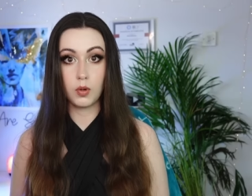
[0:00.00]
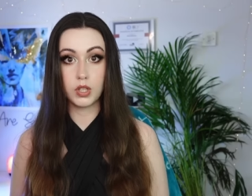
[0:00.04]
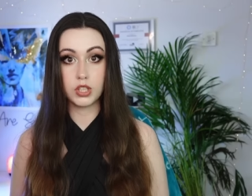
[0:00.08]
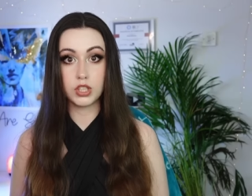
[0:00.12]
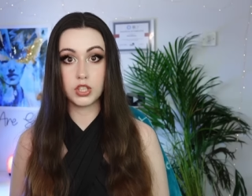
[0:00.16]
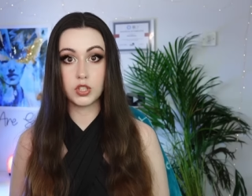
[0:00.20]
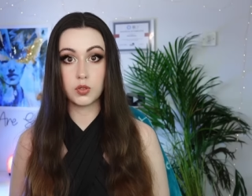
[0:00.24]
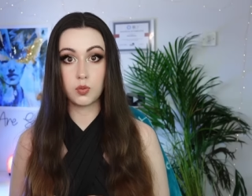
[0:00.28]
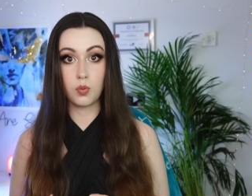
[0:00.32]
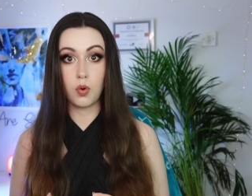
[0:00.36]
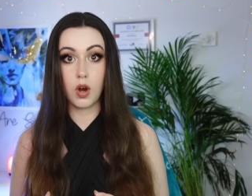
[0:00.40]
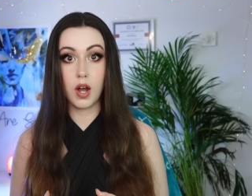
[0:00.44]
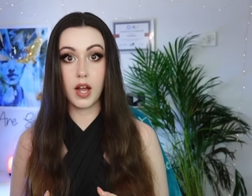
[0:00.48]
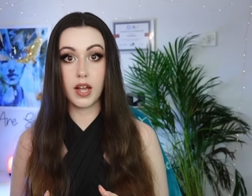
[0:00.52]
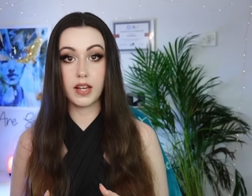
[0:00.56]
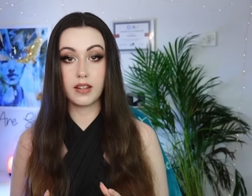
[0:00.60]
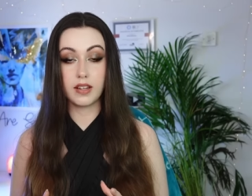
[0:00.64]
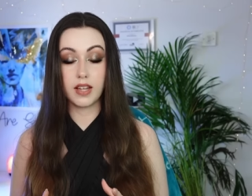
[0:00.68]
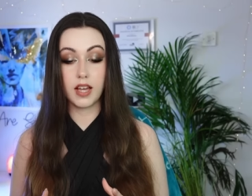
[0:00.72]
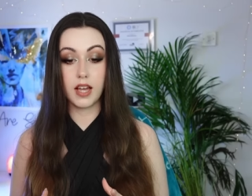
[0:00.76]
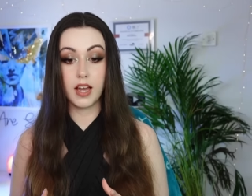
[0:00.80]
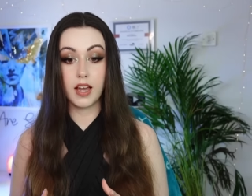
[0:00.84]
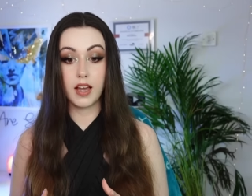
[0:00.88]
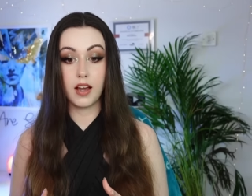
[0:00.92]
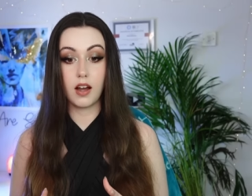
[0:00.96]
which is why
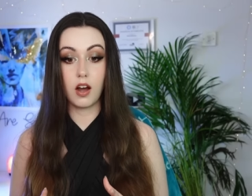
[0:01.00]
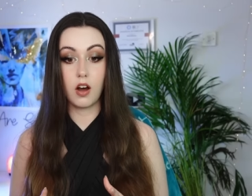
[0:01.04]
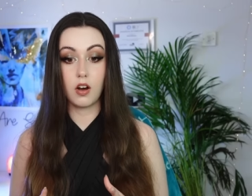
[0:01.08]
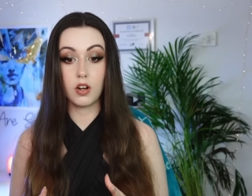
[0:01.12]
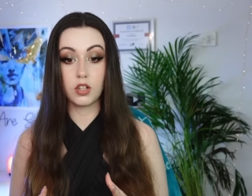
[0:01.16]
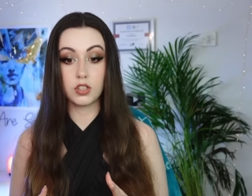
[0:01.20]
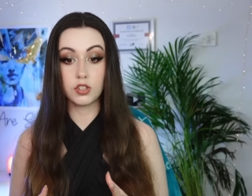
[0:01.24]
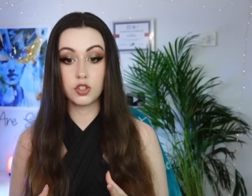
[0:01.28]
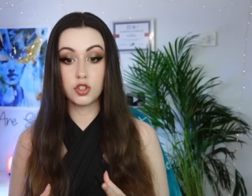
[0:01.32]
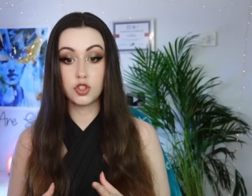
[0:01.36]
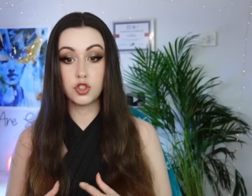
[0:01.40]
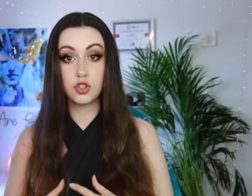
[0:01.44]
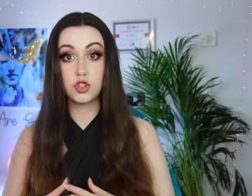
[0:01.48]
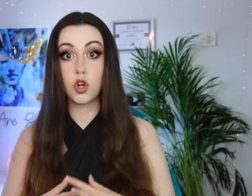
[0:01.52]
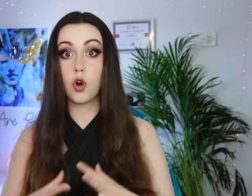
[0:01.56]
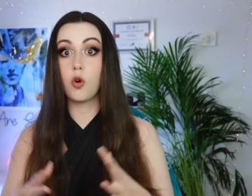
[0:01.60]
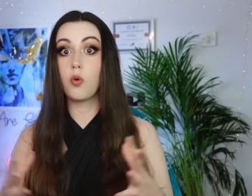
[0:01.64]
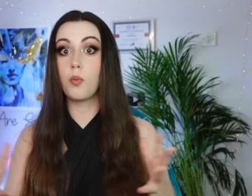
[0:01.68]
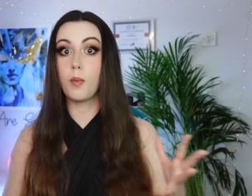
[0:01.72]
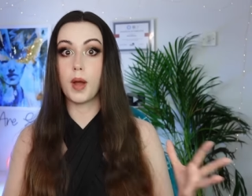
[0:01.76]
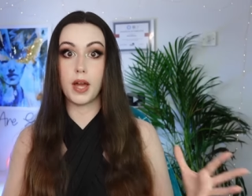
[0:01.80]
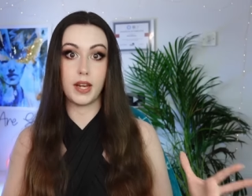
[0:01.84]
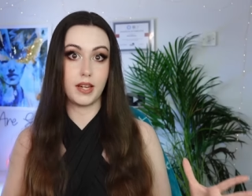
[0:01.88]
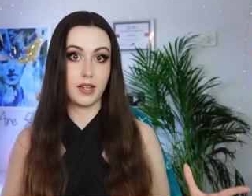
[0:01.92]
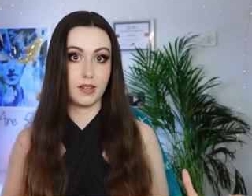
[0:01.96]
there are so
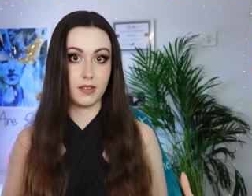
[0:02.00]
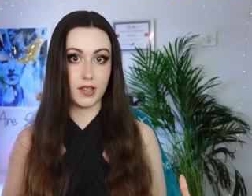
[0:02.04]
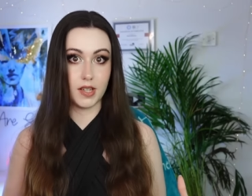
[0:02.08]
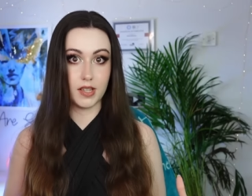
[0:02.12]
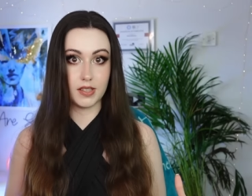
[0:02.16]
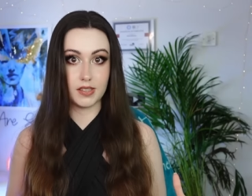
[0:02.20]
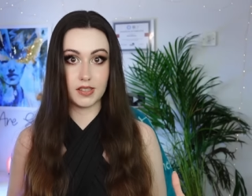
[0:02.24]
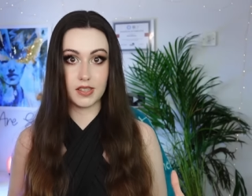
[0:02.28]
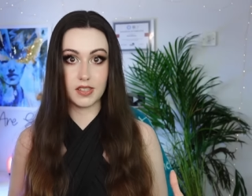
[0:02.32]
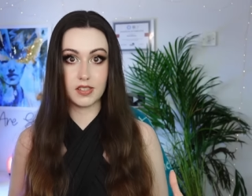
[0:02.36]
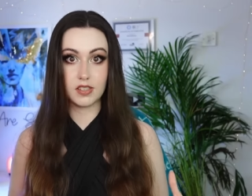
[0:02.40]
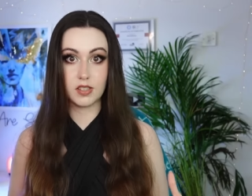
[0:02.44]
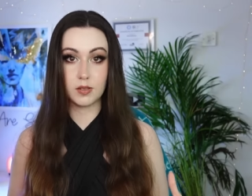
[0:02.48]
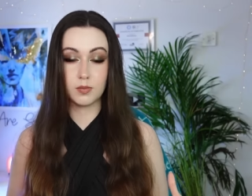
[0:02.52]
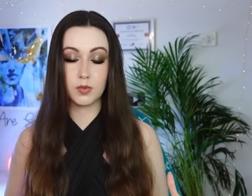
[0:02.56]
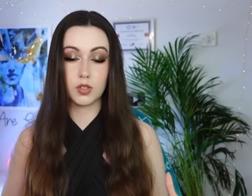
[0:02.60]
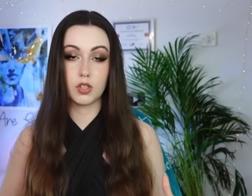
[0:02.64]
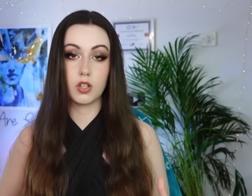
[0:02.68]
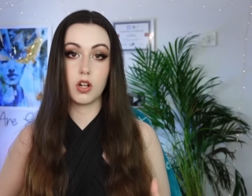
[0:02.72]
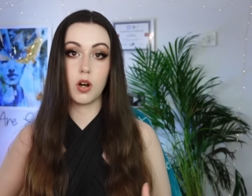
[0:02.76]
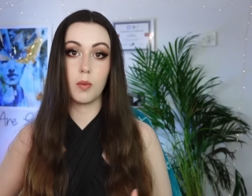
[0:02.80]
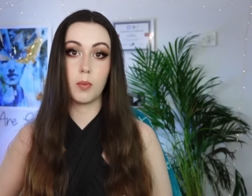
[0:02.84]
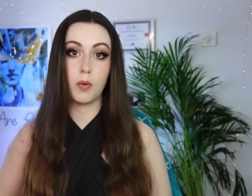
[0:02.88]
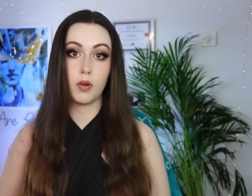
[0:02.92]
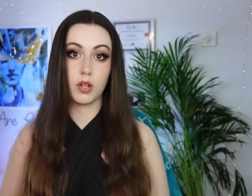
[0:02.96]
many in systems
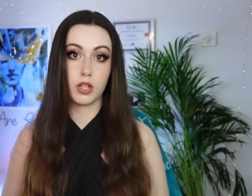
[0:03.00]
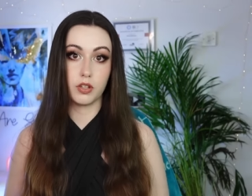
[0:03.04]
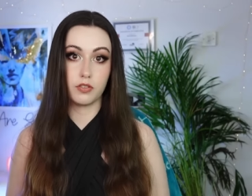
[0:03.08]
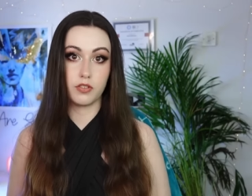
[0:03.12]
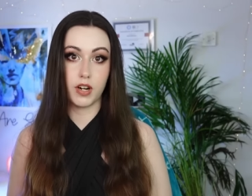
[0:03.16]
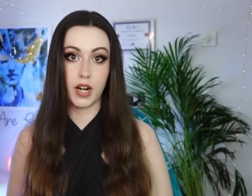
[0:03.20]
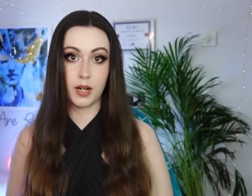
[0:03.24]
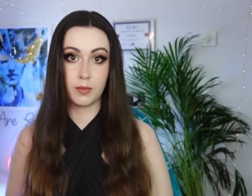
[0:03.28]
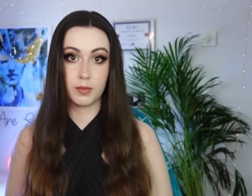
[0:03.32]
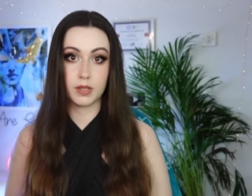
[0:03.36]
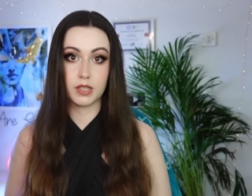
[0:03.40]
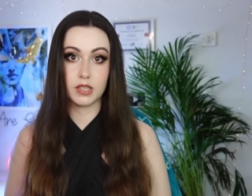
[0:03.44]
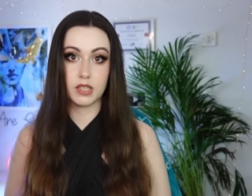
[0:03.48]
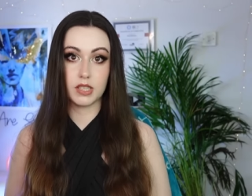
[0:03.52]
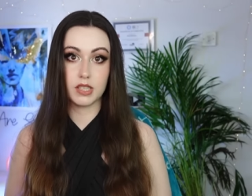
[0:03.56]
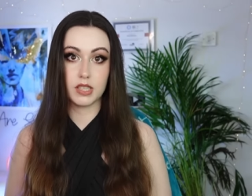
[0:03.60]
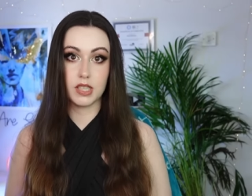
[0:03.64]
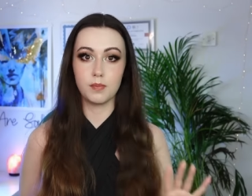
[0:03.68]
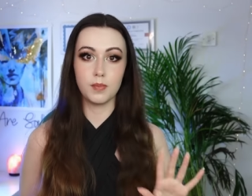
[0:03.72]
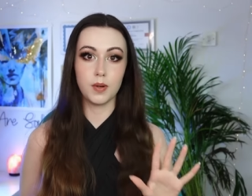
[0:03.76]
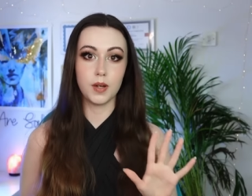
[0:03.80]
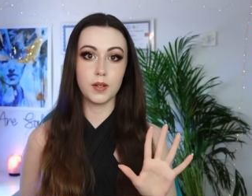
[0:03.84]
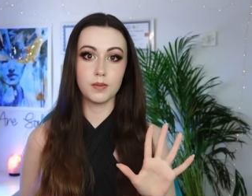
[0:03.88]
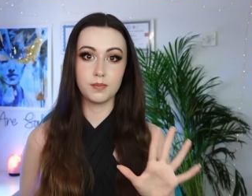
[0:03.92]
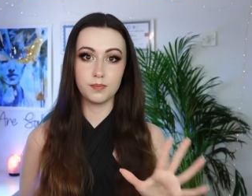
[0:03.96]
that are polyfragmented.
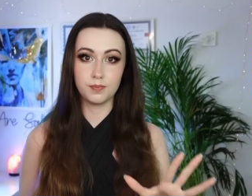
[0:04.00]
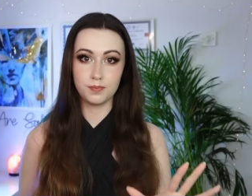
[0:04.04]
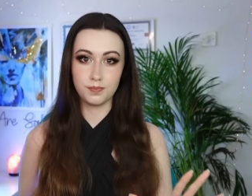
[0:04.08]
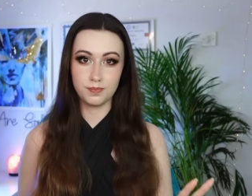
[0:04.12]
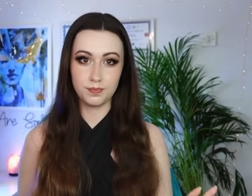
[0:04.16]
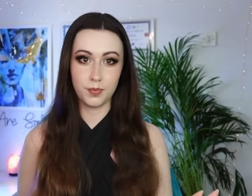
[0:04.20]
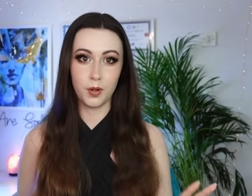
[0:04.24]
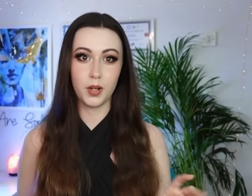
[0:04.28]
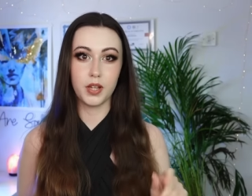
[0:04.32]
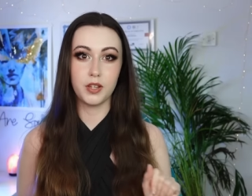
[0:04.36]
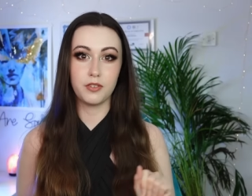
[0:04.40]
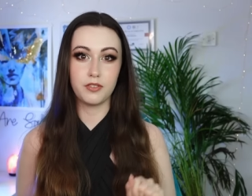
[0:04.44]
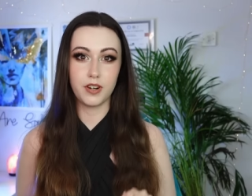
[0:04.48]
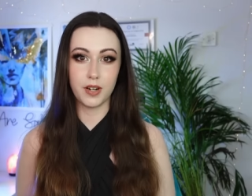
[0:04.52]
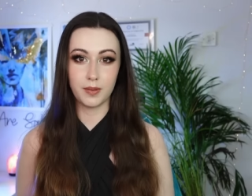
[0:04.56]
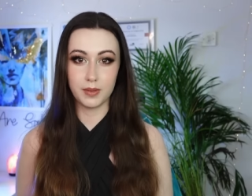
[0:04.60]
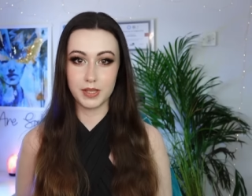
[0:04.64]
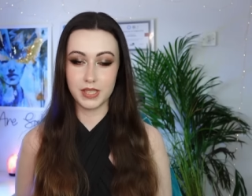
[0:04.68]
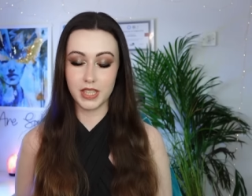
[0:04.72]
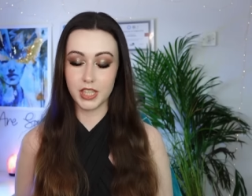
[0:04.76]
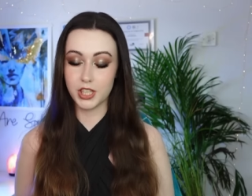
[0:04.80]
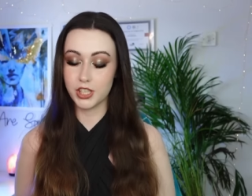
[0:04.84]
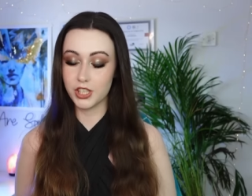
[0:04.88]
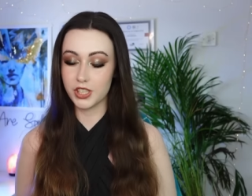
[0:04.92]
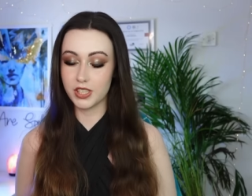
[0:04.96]
But
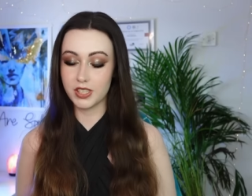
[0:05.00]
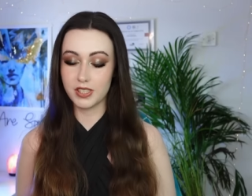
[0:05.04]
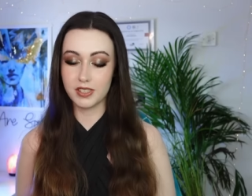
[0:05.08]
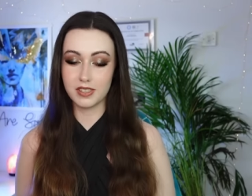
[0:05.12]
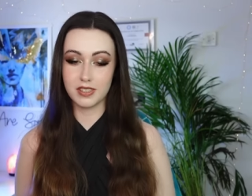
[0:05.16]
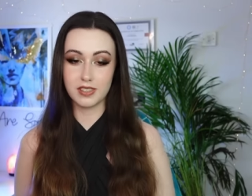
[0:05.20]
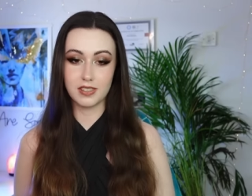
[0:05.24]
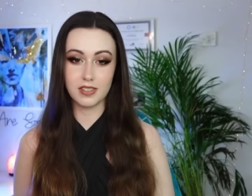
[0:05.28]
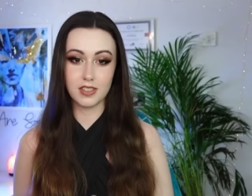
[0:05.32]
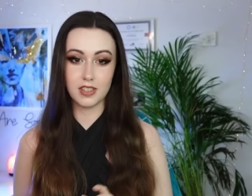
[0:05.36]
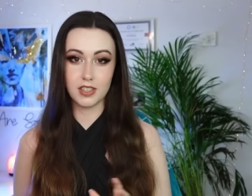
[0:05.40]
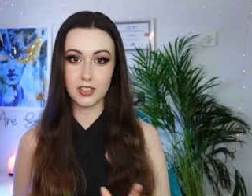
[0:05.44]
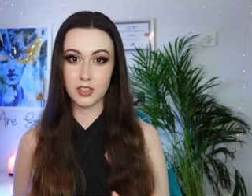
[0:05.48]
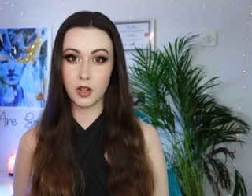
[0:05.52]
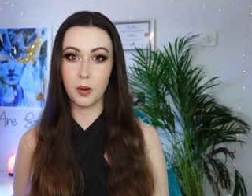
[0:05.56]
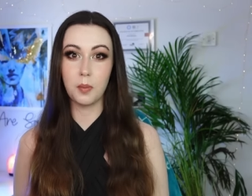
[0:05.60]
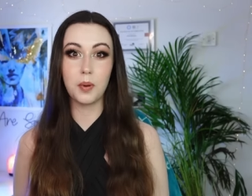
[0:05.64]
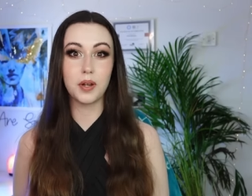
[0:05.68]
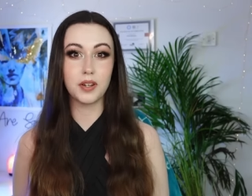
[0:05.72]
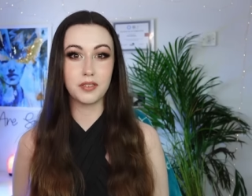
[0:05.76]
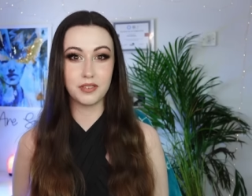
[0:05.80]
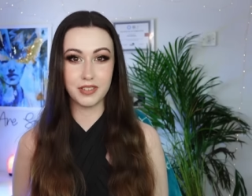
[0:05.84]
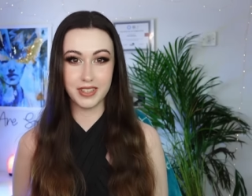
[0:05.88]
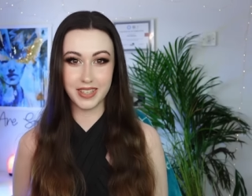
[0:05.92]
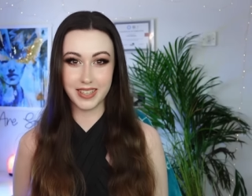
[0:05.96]
polyfragmentation is a
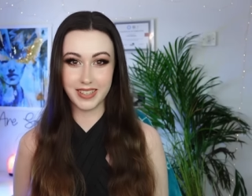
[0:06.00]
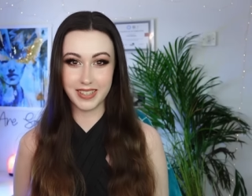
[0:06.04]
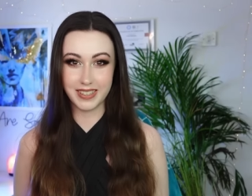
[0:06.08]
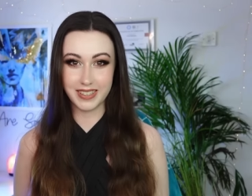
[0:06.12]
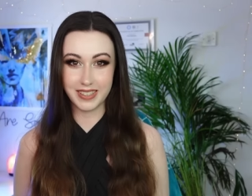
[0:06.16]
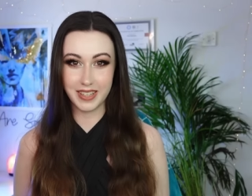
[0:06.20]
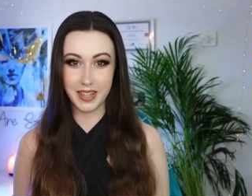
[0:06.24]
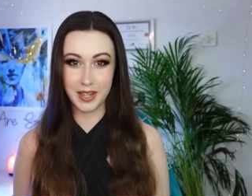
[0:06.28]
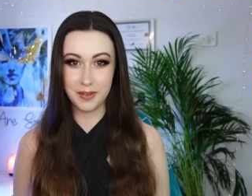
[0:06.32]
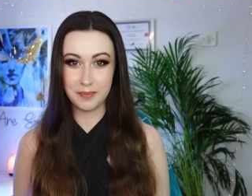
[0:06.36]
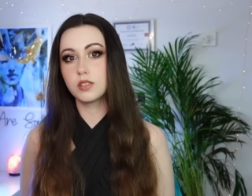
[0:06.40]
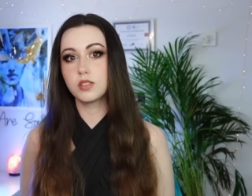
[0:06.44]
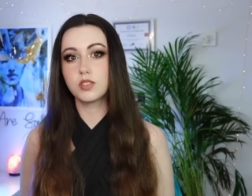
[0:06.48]
topic for another time.